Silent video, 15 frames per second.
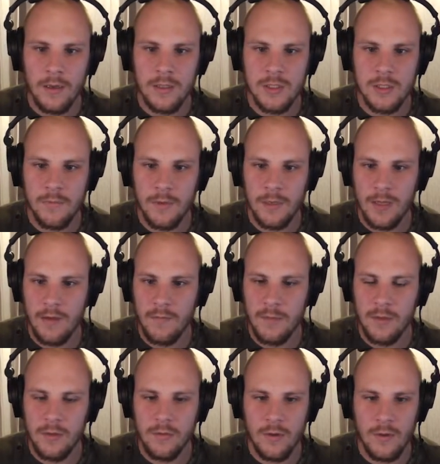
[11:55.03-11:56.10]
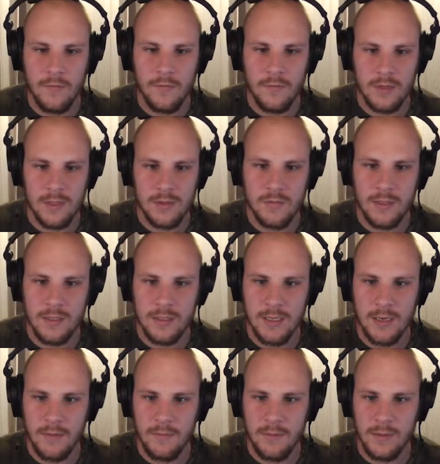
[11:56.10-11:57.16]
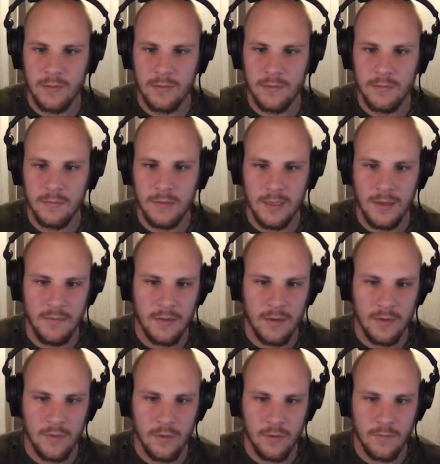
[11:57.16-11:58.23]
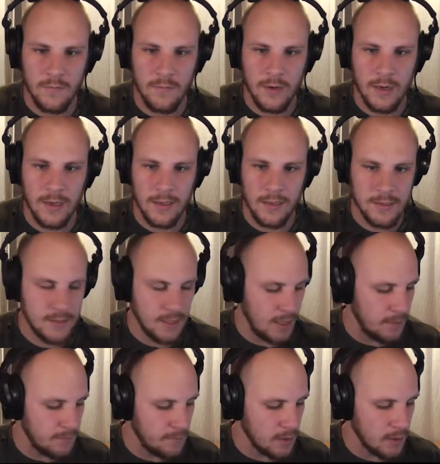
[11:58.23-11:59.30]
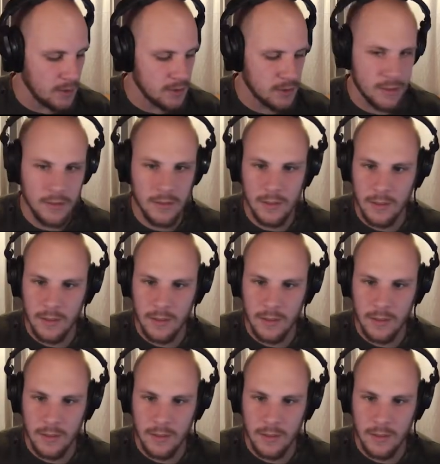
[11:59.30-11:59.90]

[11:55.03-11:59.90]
So what I've been doing for this one is I've been leaving it on for at least 8 bars.